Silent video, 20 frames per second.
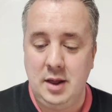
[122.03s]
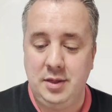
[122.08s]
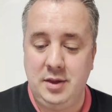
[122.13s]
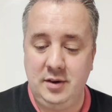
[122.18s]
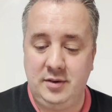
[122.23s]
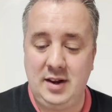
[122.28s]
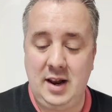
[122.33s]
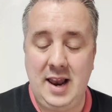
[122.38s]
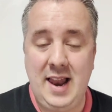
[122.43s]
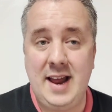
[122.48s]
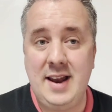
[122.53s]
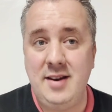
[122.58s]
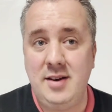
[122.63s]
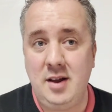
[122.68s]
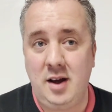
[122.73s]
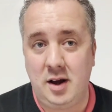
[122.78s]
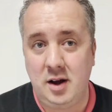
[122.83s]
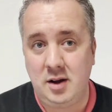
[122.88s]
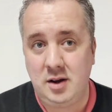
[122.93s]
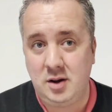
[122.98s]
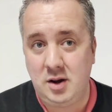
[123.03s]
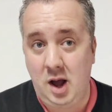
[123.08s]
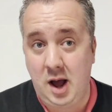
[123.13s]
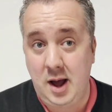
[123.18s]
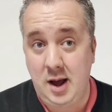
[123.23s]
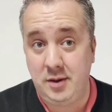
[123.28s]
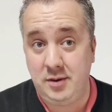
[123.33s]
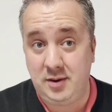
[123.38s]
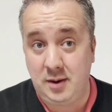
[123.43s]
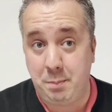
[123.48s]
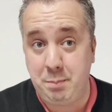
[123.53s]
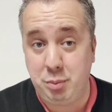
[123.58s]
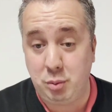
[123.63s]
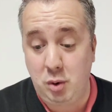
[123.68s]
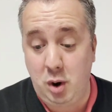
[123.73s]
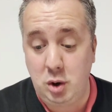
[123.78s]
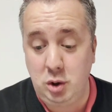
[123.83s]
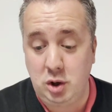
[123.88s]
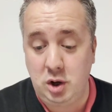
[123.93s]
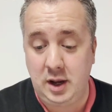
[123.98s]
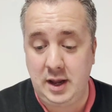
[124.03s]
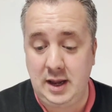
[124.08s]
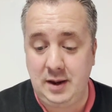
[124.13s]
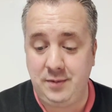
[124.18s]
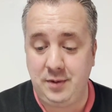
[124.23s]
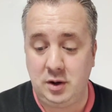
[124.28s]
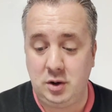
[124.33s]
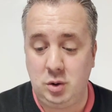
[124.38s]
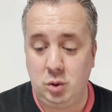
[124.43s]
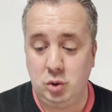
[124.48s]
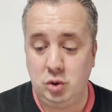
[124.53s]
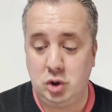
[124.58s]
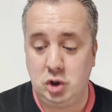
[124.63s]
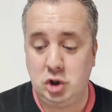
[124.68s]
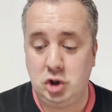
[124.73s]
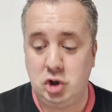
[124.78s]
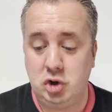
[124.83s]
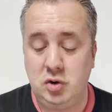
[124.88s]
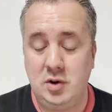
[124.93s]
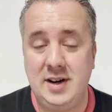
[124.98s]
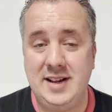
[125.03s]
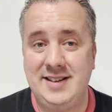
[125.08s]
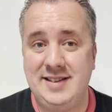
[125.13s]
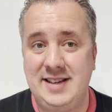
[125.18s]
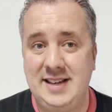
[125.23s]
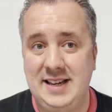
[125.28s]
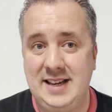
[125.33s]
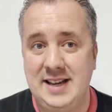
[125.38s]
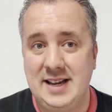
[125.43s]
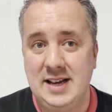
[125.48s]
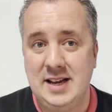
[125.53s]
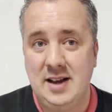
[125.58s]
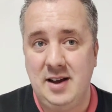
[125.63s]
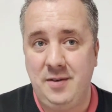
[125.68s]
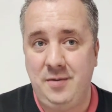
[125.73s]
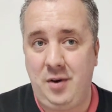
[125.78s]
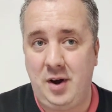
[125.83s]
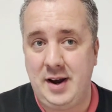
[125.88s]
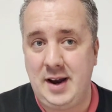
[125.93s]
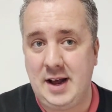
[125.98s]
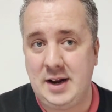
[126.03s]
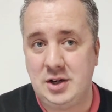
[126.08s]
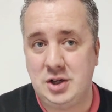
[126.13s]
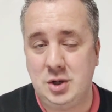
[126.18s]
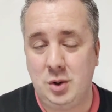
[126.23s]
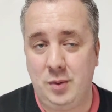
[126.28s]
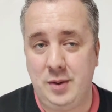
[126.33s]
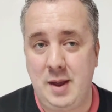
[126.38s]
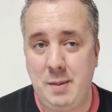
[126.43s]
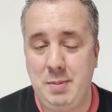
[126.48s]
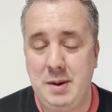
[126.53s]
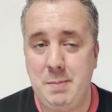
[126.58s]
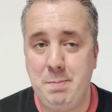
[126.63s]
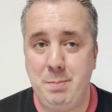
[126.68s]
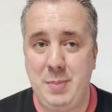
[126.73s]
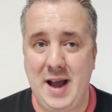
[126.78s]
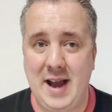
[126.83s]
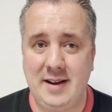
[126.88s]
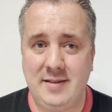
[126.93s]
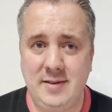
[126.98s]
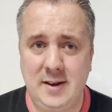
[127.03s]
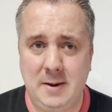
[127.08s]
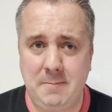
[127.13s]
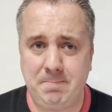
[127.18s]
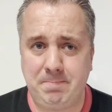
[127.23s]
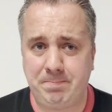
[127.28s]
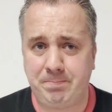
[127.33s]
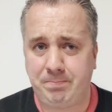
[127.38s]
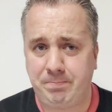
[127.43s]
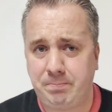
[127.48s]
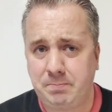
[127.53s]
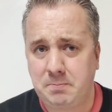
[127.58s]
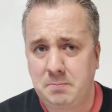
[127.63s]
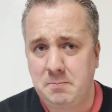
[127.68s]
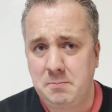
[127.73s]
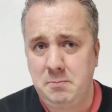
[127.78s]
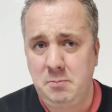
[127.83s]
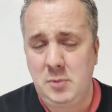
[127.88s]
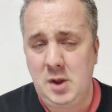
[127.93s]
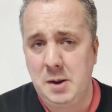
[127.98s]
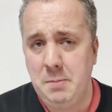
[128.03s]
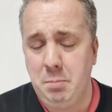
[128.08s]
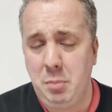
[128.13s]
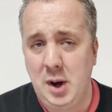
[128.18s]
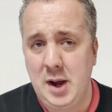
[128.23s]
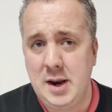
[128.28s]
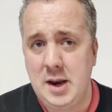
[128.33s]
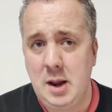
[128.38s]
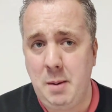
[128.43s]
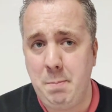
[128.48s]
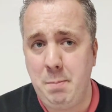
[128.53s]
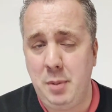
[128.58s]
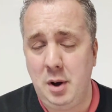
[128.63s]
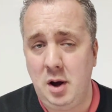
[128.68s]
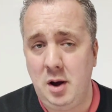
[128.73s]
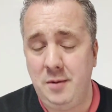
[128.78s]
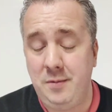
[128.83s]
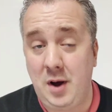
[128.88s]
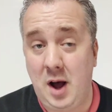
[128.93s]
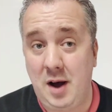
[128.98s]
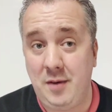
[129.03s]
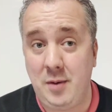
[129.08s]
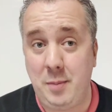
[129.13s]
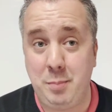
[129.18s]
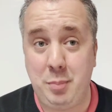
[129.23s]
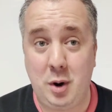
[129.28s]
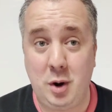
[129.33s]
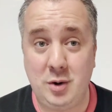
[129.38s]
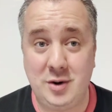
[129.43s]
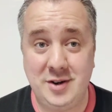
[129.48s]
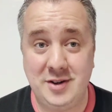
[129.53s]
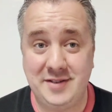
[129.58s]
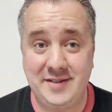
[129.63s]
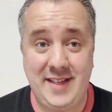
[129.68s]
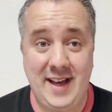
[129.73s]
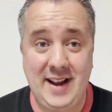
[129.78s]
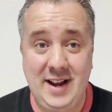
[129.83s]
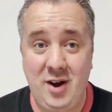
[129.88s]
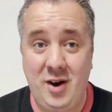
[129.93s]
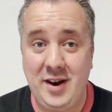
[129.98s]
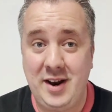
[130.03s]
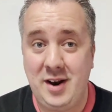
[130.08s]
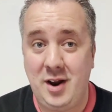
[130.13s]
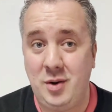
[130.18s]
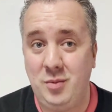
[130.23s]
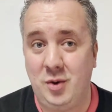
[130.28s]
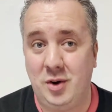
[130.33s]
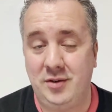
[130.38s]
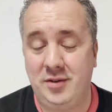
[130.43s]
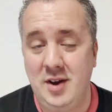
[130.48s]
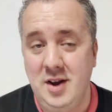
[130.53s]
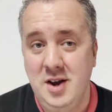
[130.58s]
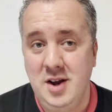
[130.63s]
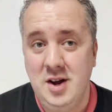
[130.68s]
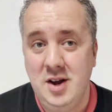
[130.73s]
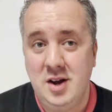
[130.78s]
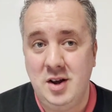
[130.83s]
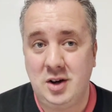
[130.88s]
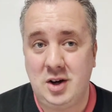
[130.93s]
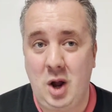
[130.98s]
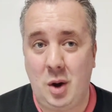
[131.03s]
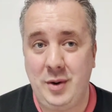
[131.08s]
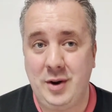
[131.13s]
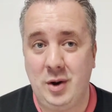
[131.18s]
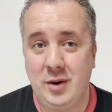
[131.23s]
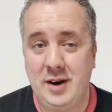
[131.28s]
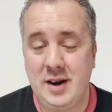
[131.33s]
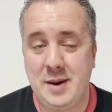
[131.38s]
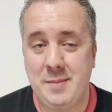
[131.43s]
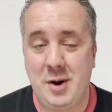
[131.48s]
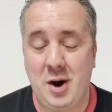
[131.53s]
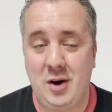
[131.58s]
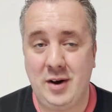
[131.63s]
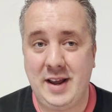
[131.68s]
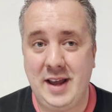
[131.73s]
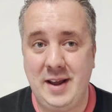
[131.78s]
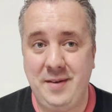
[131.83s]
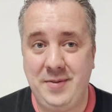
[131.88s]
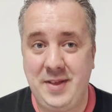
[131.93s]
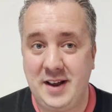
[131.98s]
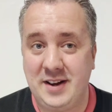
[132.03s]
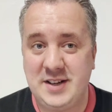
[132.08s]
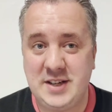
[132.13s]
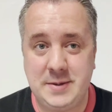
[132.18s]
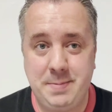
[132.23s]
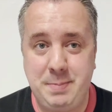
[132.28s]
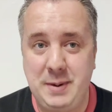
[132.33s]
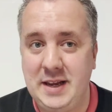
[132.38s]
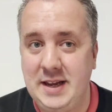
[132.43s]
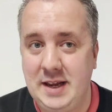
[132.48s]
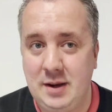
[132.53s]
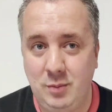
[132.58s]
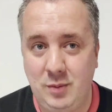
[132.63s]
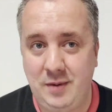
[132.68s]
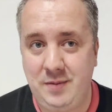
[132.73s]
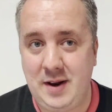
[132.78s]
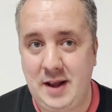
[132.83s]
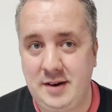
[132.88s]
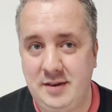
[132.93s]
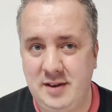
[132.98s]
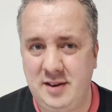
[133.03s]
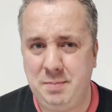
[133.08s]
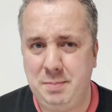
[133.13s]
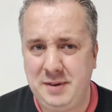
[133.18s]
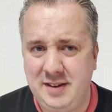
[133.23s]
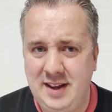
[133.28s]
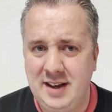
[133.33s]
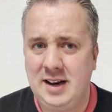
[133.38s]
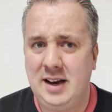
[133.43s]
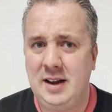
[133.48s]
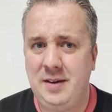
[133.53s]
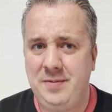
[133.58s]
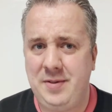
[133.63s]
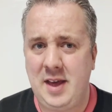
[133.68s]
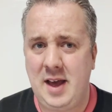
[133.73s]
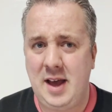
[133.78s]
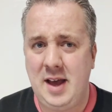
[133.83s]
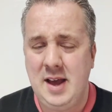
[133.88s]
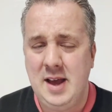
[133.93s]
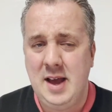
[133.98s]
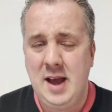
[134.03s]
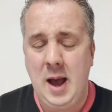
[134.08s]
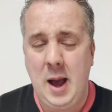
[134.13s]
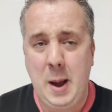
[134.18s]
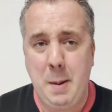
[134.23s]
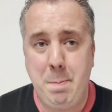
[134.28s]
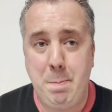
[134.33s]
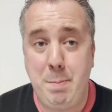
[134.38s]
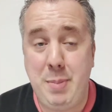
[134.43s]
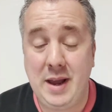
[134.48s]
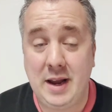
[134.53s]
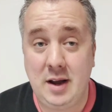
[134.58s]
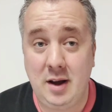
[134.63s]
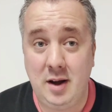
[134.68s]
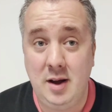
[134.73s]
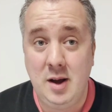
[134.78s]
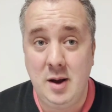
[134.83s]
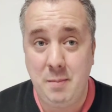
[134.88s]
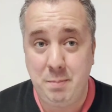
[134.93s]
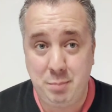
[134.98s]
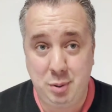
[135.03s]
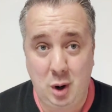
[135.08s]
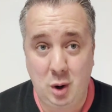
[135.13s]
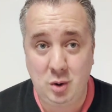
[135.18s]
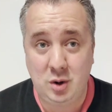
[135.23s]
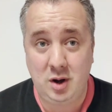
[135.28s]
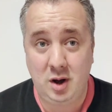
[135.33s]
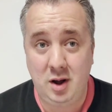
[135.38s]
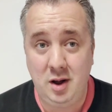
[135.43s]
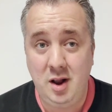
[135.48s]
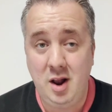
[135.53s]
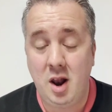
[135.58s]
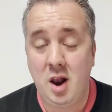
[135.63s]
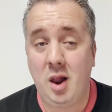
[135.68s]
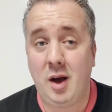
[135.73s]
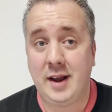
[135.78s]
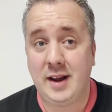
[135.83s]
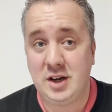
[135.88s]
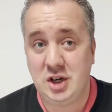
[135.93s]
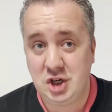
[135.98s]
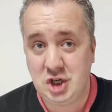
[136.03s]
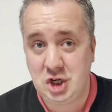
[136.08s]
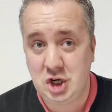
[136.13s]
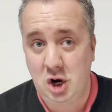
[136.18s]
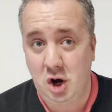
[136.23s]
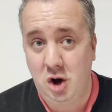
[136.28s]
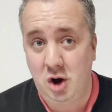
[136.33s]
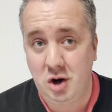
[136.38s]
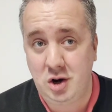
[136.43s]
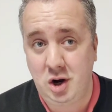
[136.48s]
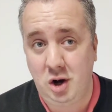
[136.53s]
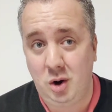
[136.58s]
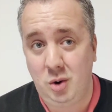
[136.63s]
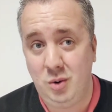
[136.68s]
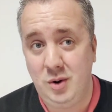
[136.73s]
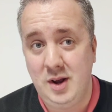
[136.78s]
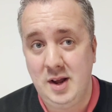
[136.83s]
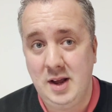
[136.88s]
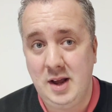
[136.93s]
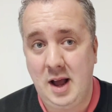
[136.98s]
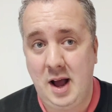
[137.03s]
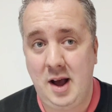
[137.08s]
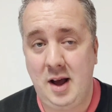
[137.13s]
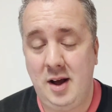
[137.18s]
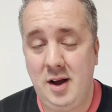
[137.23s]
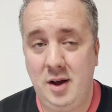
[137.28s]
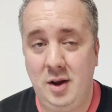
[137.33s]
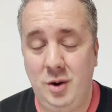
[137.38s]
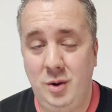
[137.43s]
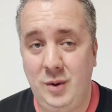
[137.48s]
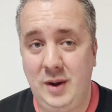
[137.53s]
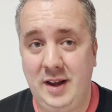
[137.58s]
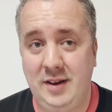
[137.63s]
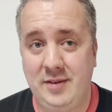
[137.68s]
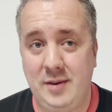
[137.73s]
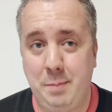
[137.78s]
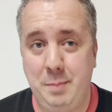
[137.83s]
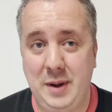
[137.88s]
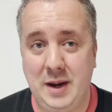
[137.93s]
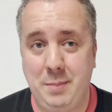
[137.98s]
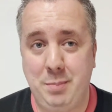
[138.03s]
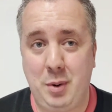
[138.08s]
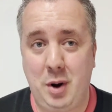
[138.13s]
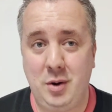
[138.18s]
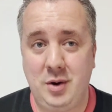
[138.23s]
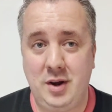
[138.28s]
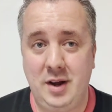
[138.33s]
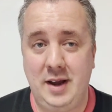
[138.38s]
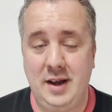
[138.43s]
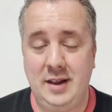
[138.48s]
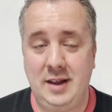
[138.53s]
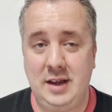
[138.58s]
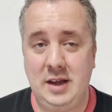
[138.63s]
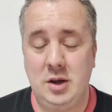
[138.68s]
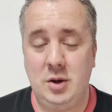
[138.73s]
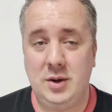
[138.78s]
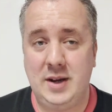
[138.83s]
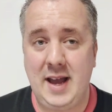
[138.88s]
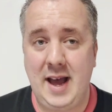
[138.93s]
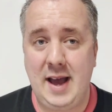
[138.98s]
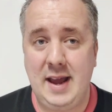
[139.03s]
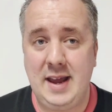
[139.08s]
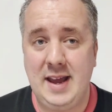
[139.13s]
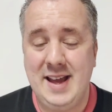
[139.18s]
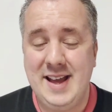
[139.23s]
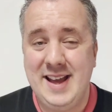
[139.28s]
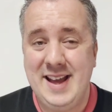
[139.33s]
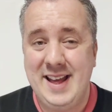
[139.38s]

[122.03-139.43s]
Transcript: there's a lender, there's a broker even called Trinity Financial. And they've been backed up by a number of other brokers. They kind of know what's going on in the market if they're speaking with lenders, particularly if they're a bigger broker like Charcoal, who is a big broker in the UK.